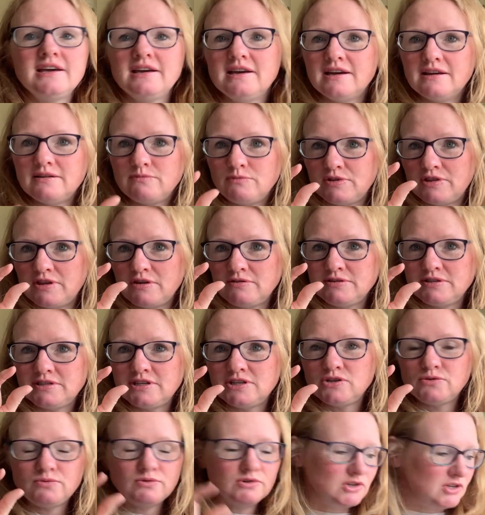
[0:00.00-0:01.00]
and with those
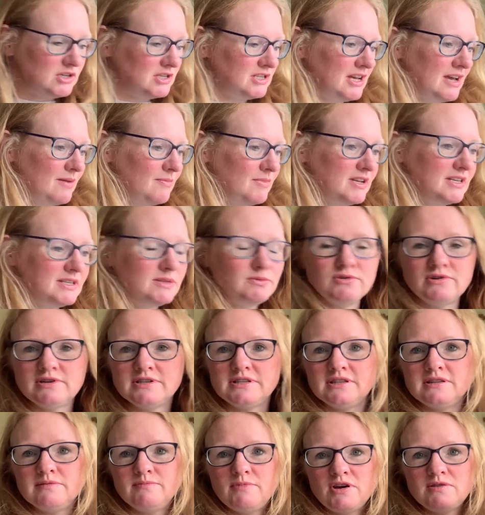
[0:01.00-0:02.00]
dishwasher tablets, whereas
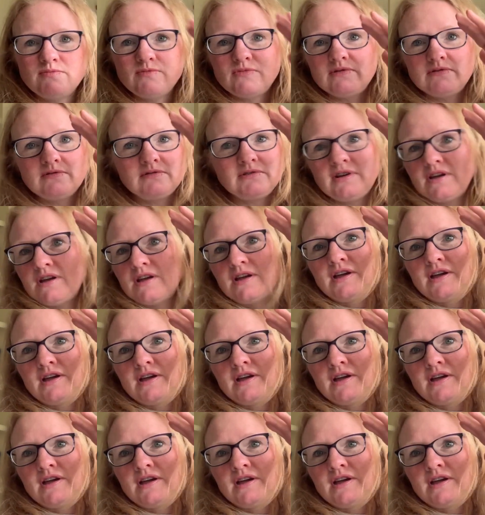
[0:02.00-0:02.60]
at the moment